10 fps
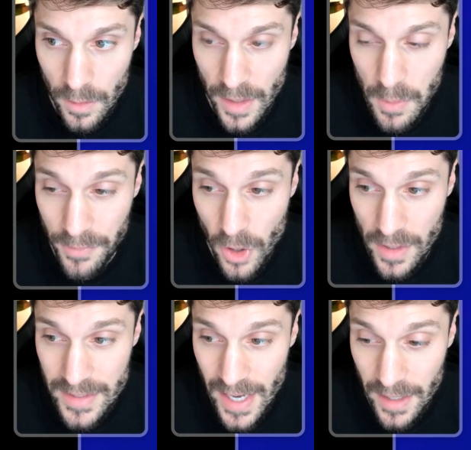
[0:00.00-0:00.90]
Okay, we've got
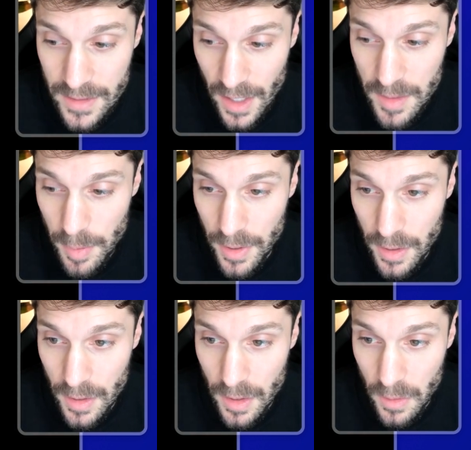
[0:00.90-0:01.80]
a tag type.
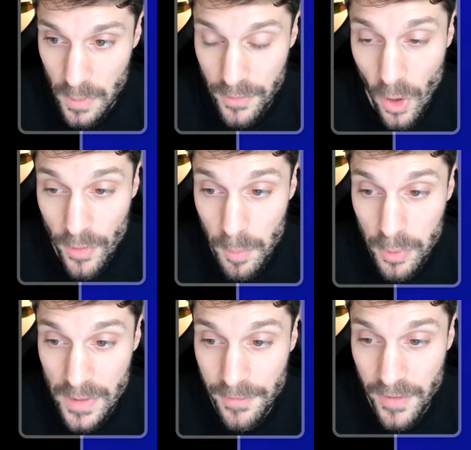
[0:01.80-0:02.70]
We've got the
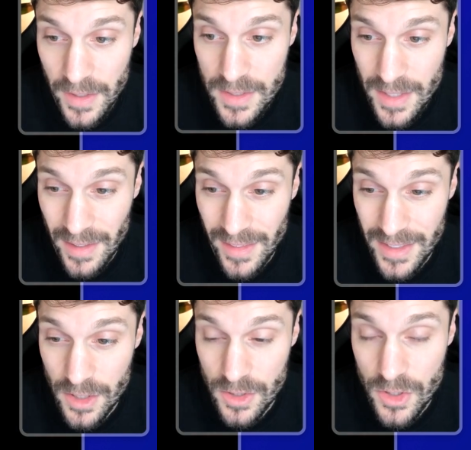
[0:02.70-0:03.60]
prefix that
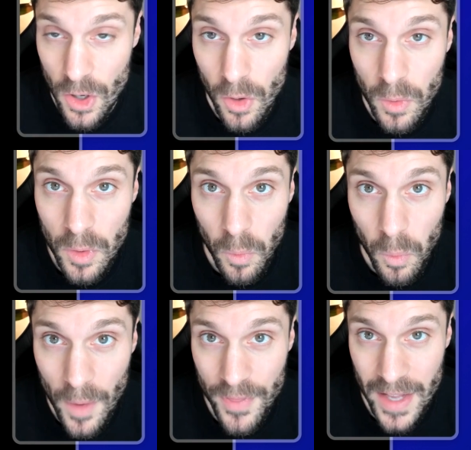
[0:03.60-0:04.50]
lets us know
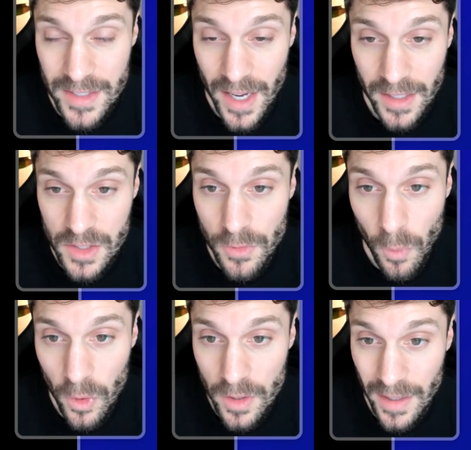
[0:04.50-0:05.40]
what that tag is
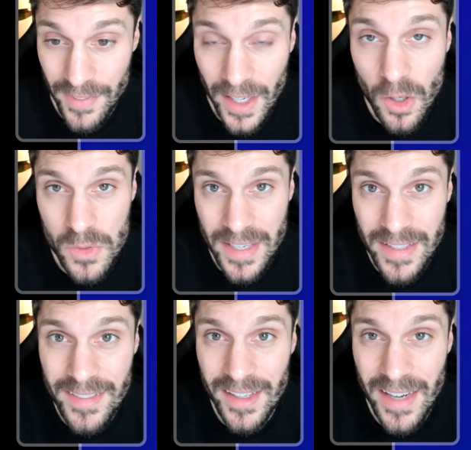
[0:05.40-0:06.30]
for, and that goes
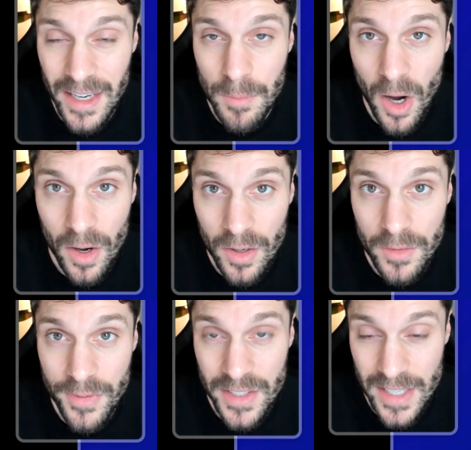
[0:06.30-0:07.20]
in the name
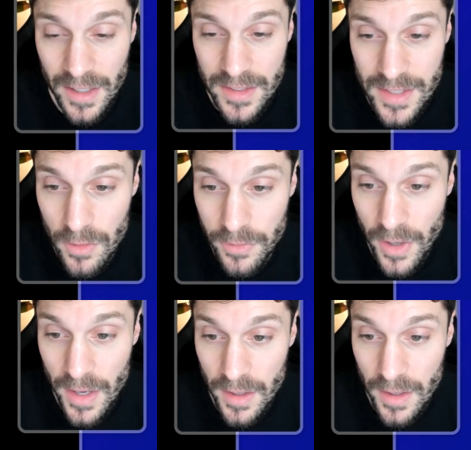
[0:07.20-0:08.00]
of the tag itself.